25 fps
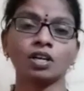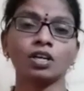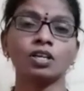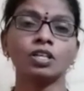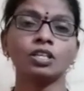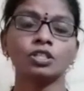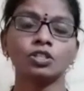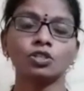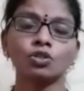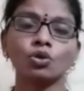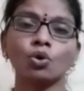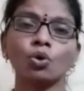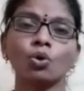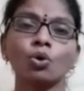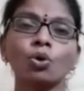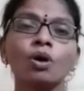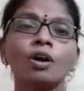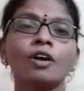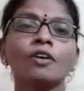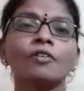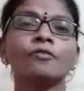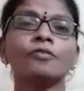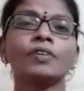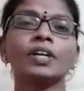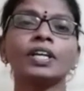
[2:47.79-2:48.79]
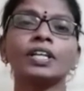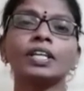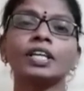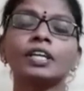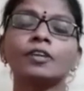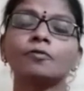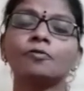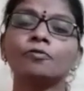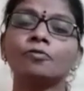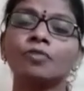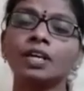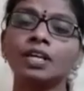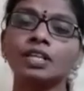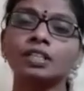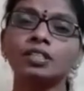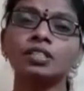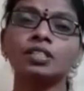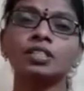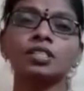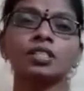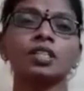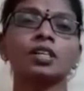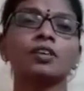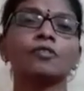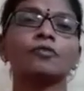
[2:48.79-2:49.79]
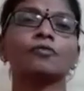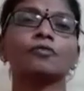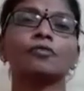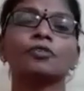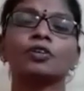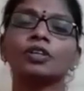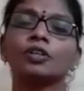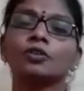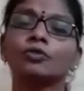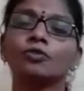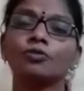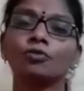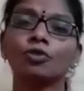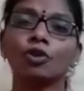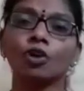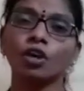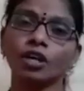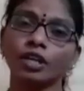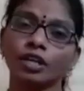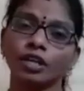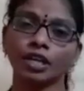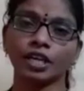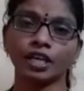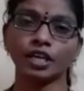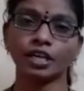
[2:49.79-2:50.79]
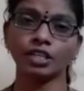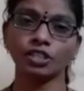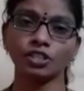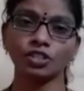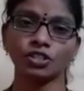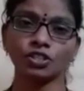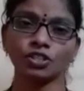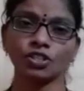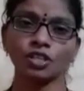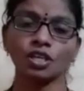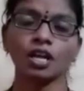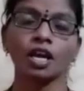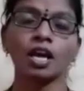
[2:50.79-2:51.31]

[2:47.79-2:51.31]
So, when he went for a voyage,